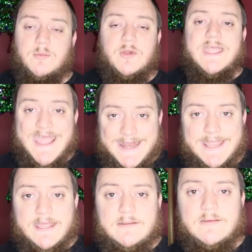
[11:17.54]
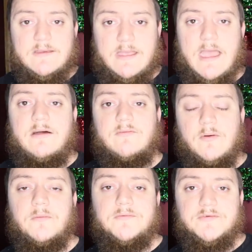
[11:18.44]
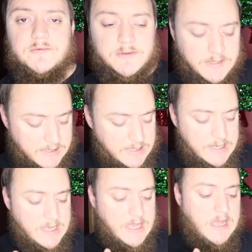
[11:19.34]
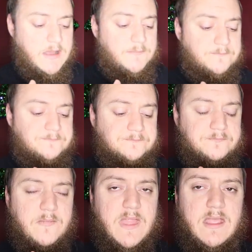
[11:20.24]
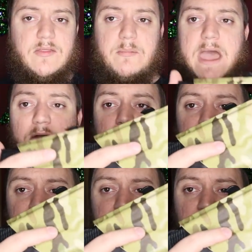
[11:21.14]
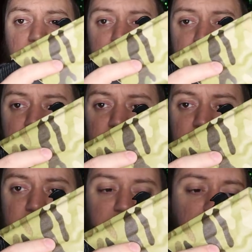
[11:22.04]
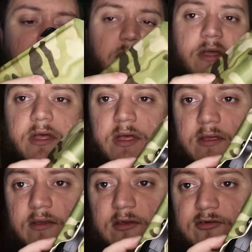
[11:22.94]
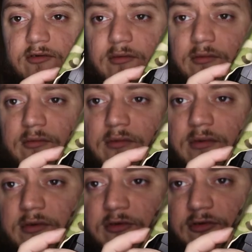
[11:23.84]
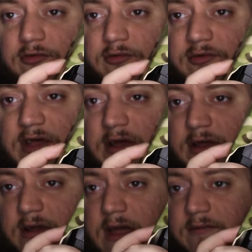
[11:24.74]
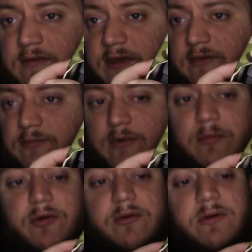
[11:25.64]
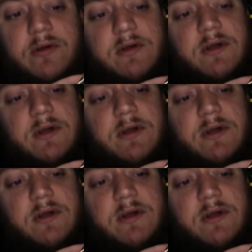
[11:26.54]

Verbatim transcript: trouble getting it out of the holster. The paddle holster, however, these 2 screws down here have these rubber